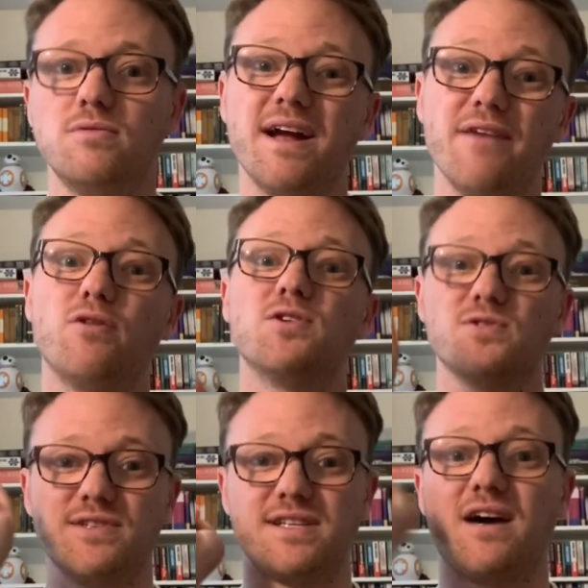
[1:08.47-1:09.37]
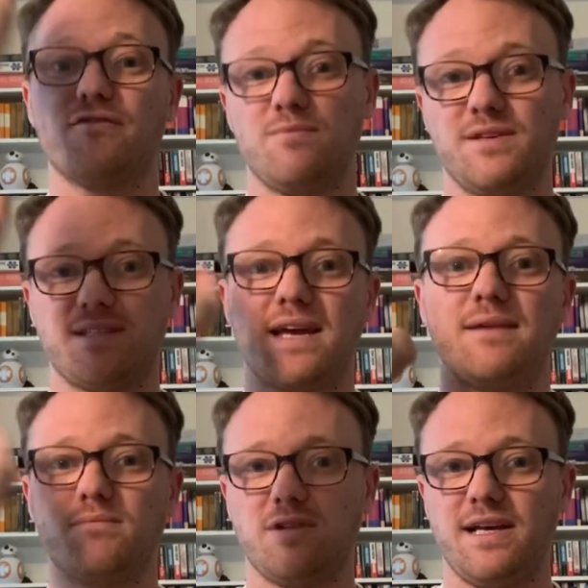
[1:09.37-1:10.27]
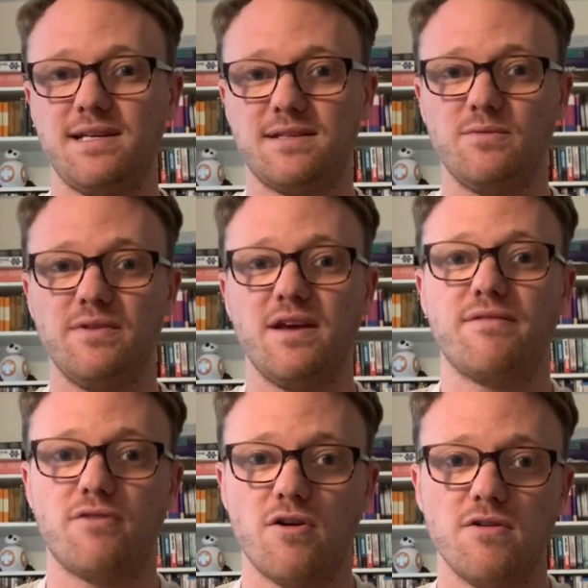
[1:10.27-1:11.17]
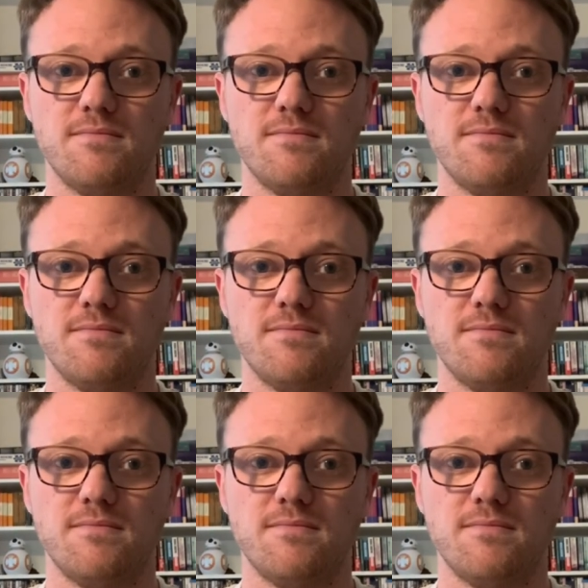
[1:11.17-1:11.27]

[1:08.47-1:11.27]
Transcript: everyone should start from the same place with their throw.